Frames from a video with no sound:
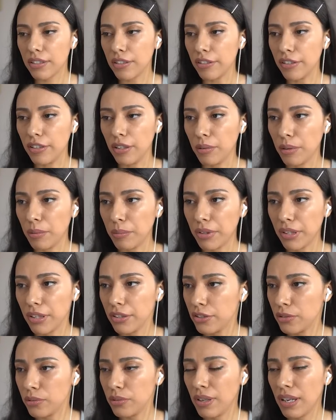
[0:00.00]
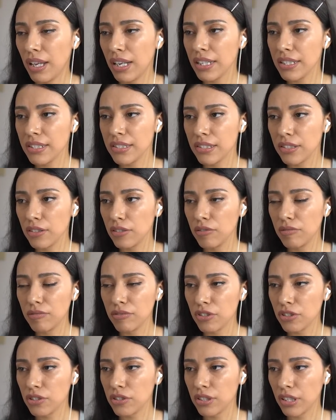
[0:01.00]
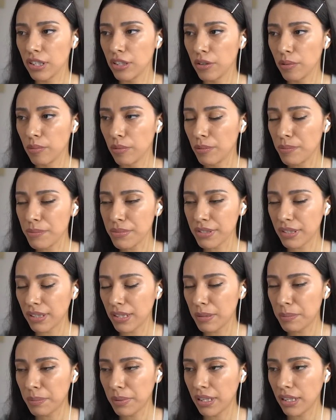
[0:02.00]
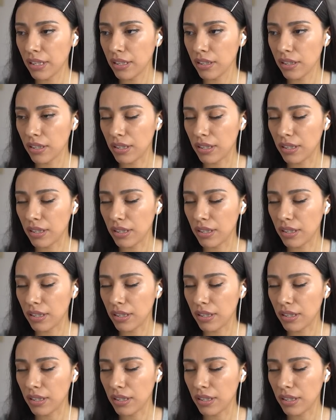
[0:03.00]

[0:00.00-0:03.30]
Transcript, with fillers: I don't know what I'm gonna do. Ellie's still just in her room sleeping,